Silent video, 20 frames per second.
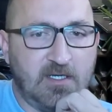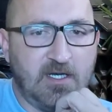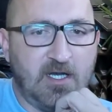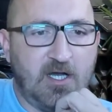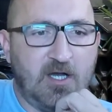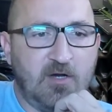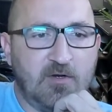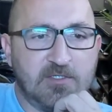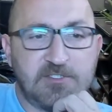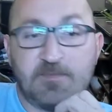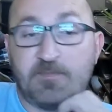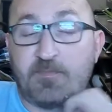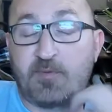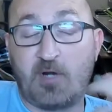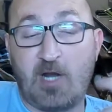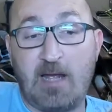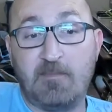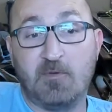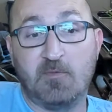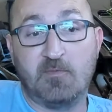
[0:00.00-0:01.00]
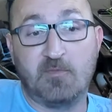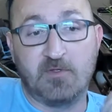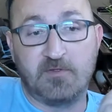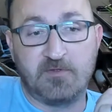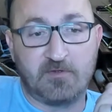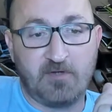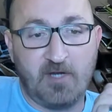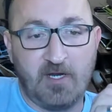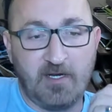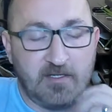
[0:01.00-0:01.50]
oh, it's a problem with
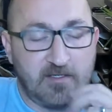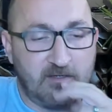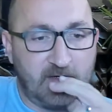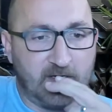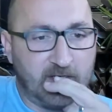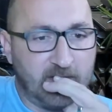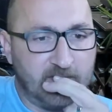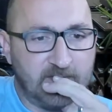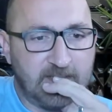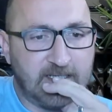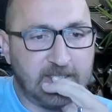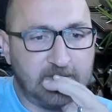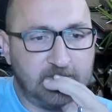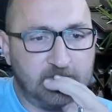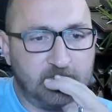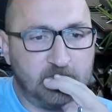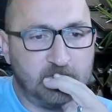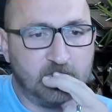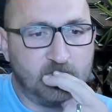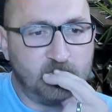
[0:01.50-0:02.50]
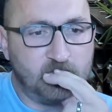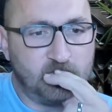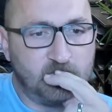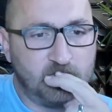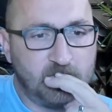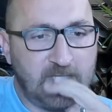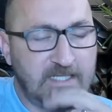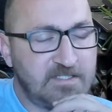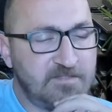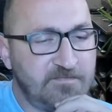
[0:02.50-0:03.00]
your credit card. I'm like,
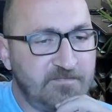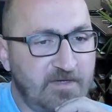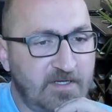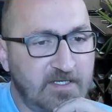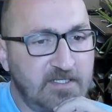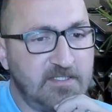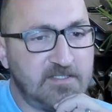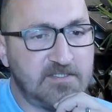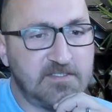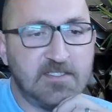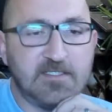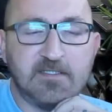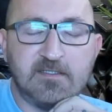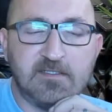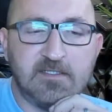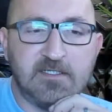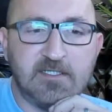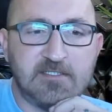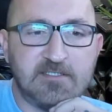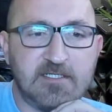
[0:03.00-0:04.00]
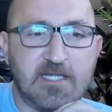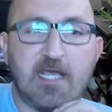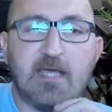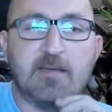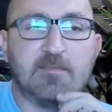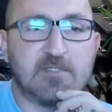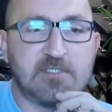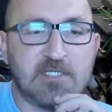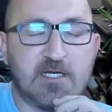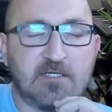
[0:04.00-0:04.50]
that's funny. It's a it's an
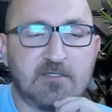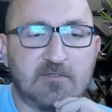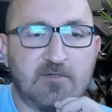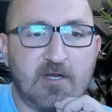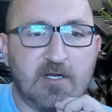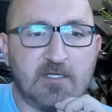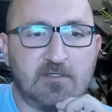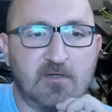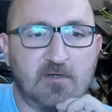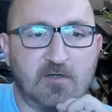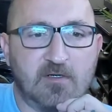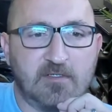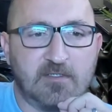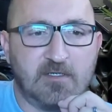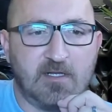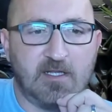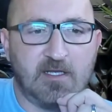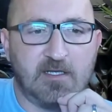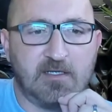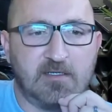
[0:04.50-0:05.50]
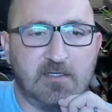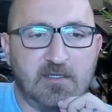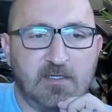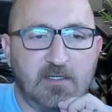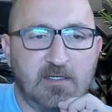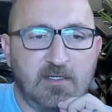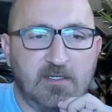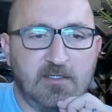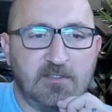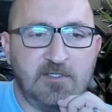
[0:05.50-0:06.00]
Amazon credit card. And they're like,
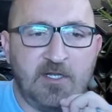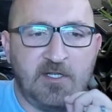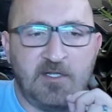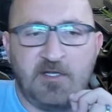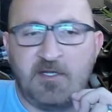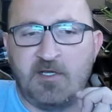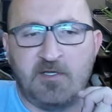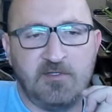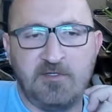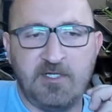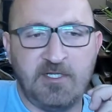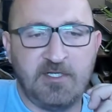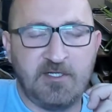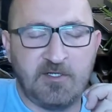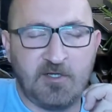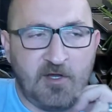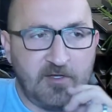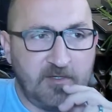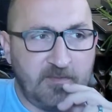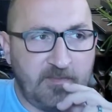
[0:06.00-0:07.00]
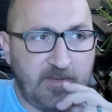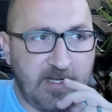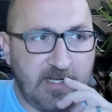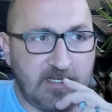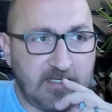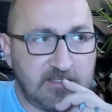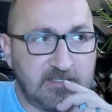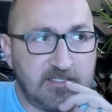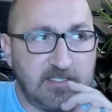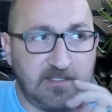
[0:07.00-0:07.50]
no, no, no, you need to call your
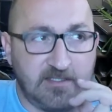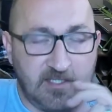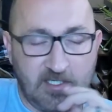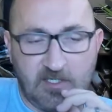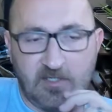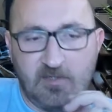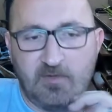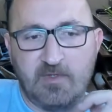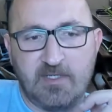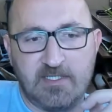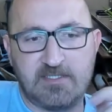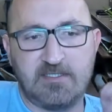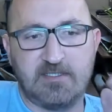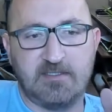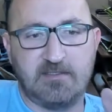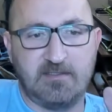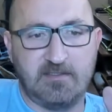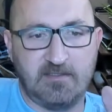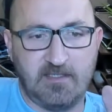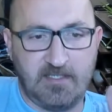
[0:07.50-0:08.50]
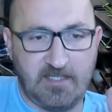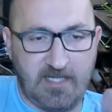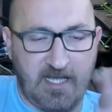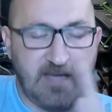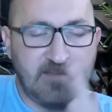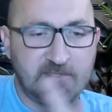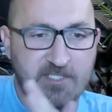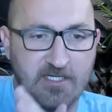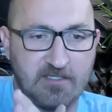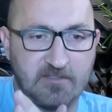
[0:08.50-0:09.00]
bank. I said, no, it's an, an
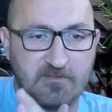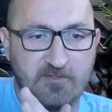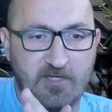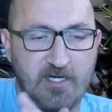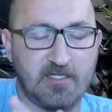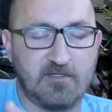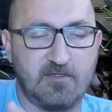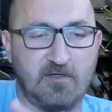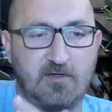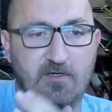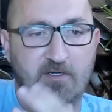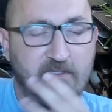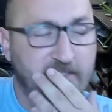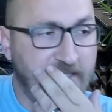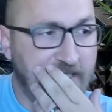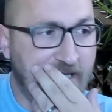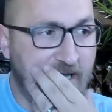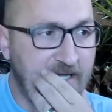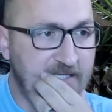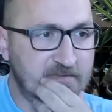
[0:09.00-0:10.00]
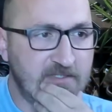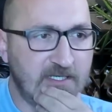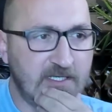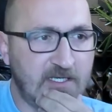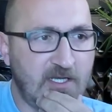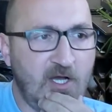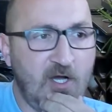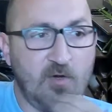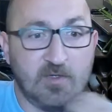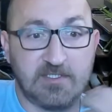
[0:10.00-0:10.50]
Amazon credit card. And the guy's like,
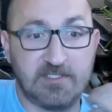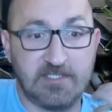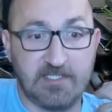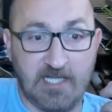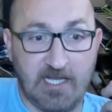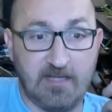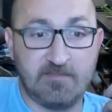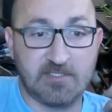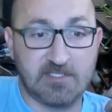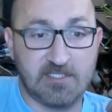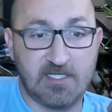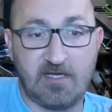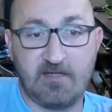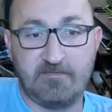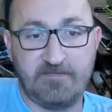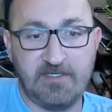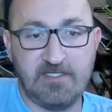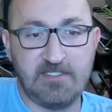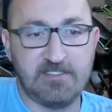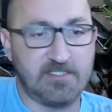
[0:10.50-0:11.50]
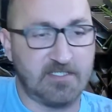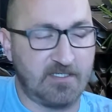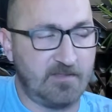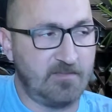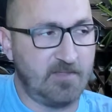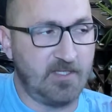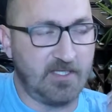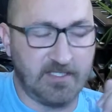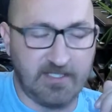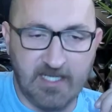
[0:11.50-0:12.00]
oh, it's an Amazon Visa. And I'm
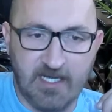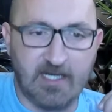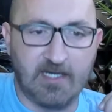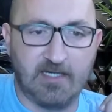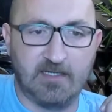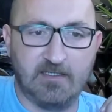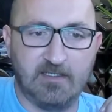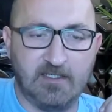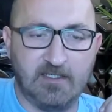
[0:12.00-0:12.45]
like, yeah.